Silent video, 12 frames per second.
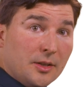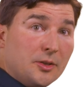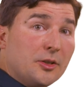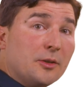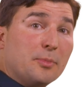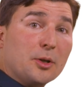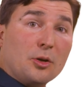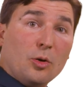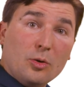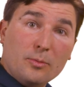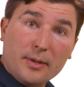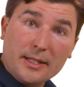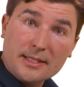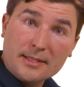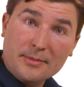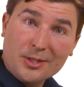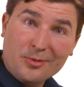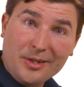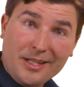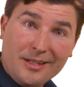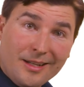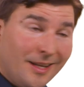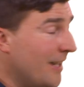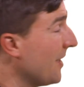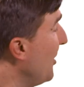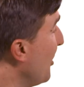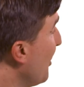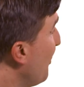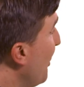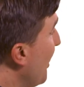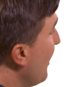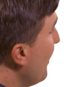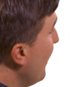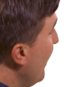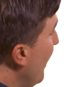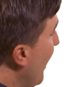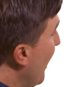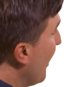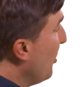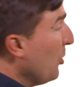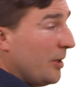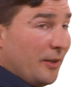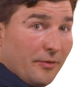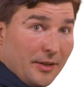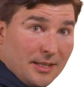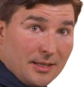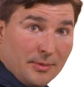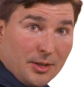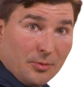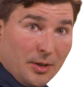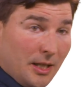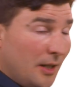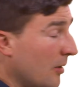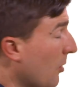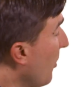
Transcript: you can put cold plates in between, you can put uh, cooling fins in between,